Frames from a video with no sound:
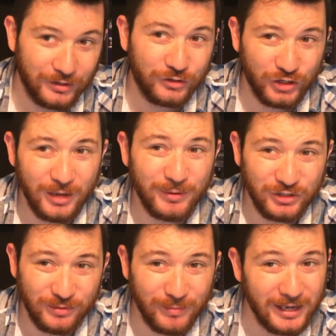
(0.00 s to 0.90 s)

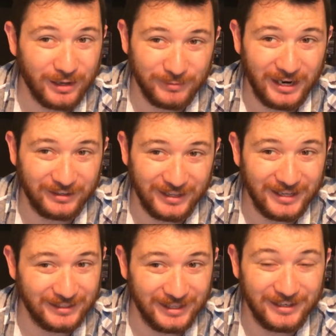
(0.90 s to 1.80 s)
championship may come down to
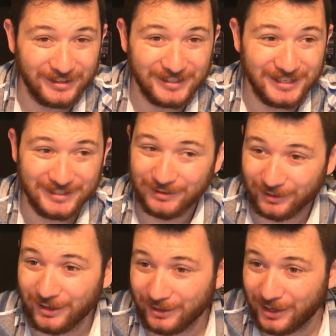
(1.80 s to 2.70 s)
that at the end of the season.
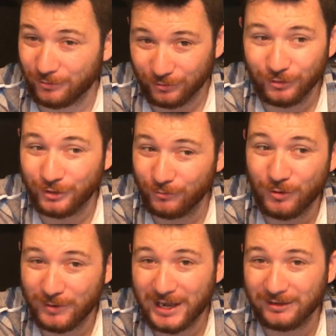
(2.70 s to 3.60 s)
Again, look at
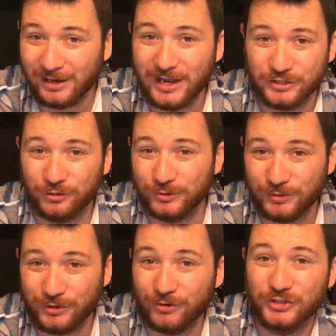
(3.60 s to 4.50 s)
what we had last year
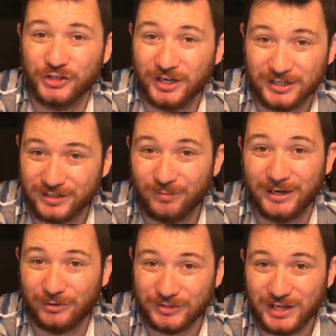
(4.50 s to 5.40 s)
between Christian Eckes and
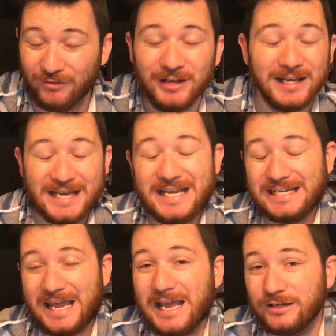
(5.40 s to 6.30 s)
Michael Self.
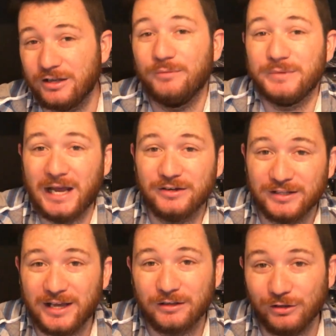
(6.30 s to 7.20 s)
It can come down
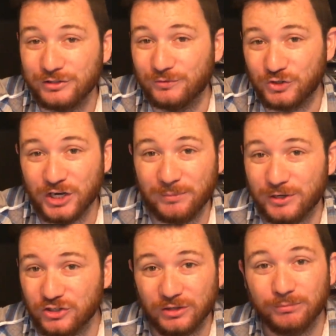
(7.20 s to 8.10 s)
to that close of a
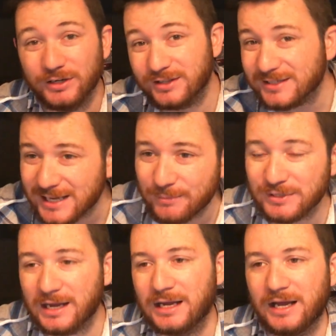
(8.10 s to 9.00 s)
championship, but at the same
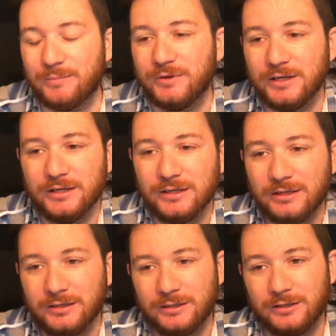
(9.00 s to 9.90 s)
time,
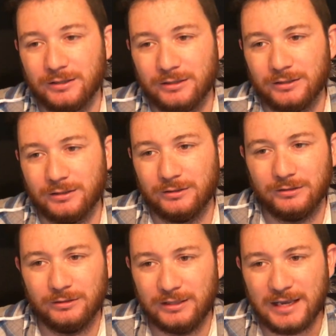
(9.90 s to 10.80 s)

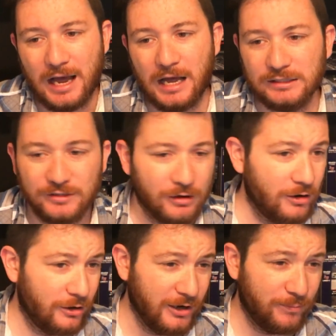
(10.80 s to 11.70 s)
the odds
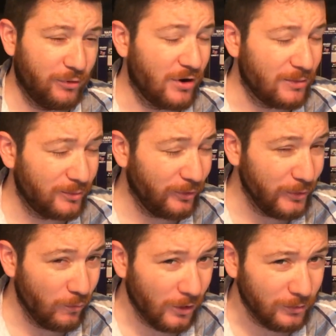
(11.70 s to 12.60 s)
are it
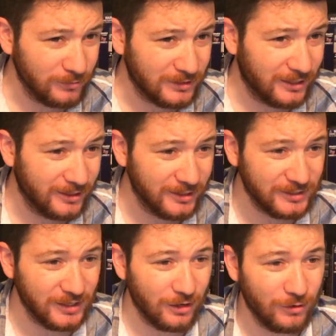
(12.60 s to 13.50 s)
probably won't.
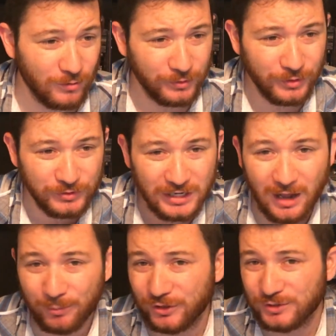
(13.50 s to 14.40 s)
So those
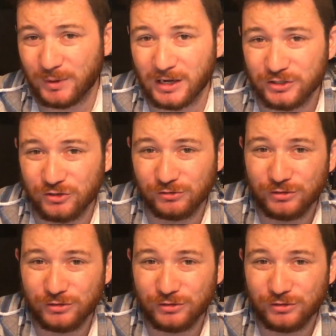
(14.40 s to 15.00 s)
couple of spots you